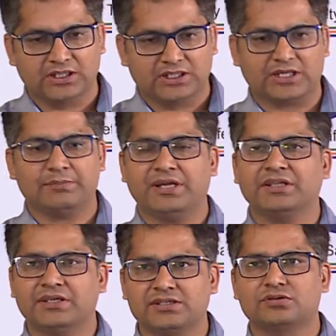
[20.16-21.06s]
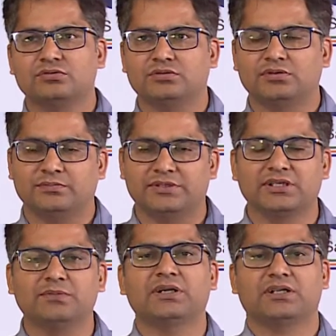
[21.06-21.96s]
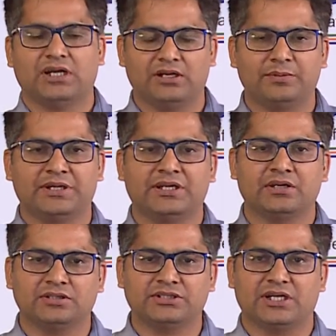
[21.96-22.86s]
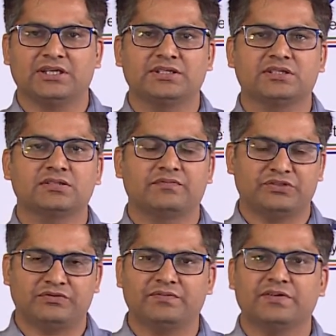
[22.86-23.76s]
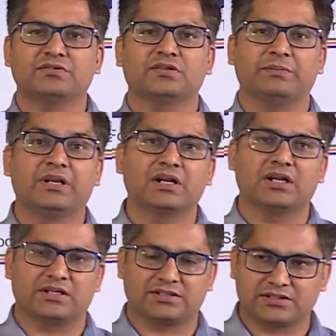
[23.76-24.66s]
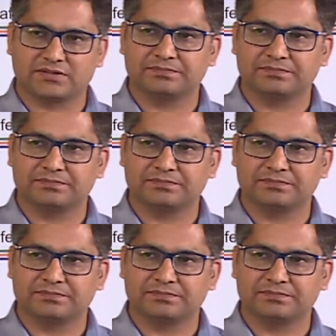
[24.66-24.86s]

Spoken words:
There are many things to measure, but I will be taking on the challenges which we face on the mineral analysis.